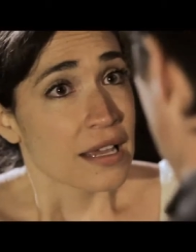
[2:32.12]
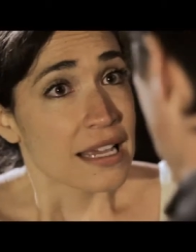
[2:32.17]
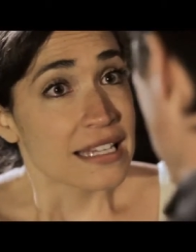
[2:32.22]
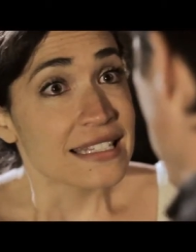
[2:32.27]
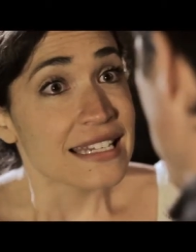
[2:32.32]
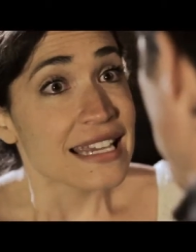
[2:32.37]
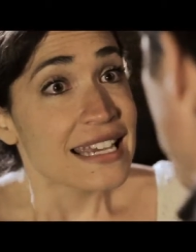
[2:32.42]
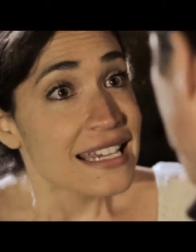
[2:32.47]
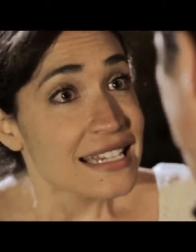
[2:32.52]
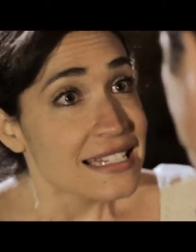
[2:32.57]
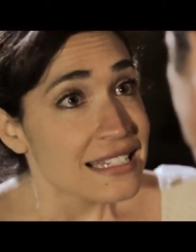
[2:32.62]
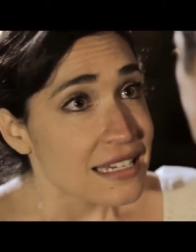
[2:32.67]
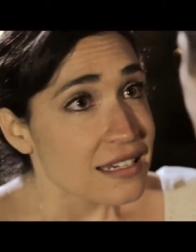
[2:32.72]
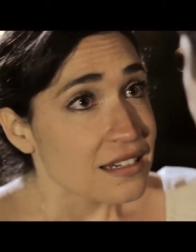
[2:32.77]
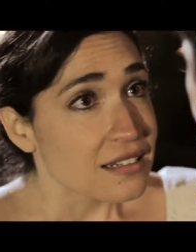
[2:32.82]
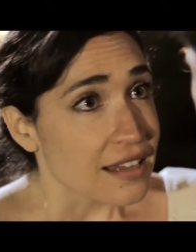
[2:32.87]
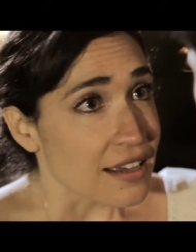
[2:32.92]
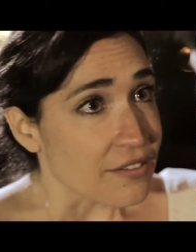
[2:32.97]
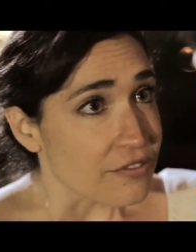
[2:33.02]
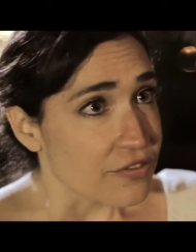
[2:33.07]
It's easy
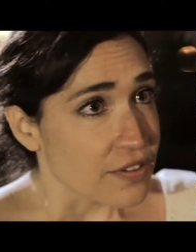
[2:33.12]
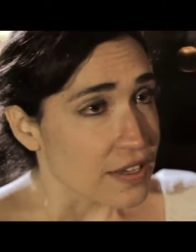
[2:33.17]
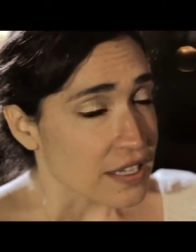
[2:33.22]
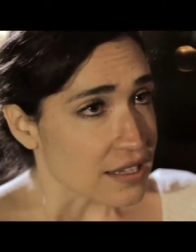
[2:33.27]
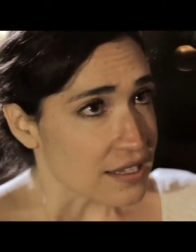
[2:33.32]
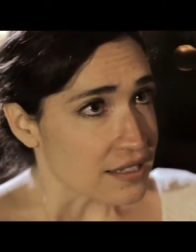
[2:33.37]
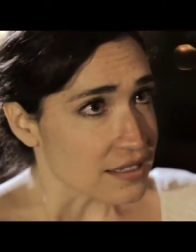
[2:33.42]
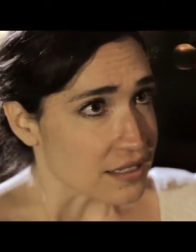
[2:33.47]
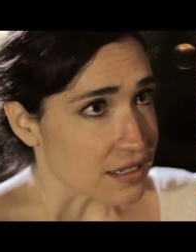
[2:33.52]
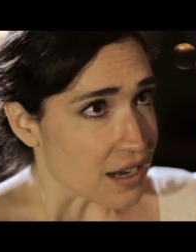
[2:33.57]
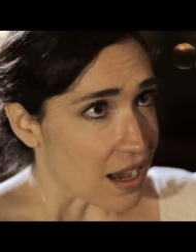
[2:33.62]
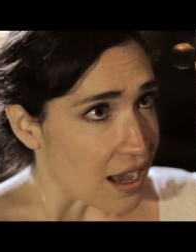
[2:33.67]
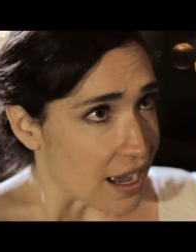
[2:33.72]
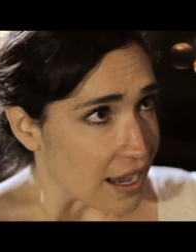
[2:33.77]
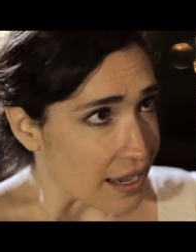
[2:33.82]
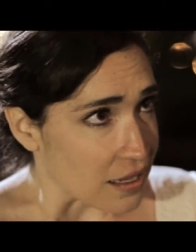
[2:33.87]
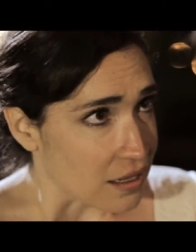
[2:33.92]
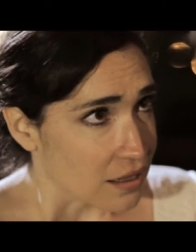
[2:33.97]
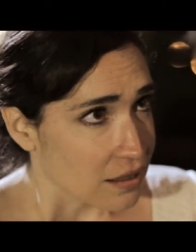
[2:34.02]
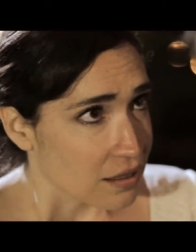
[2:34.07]
to let feelings
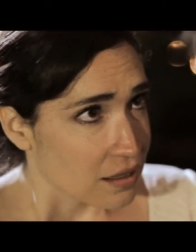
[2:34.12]
die.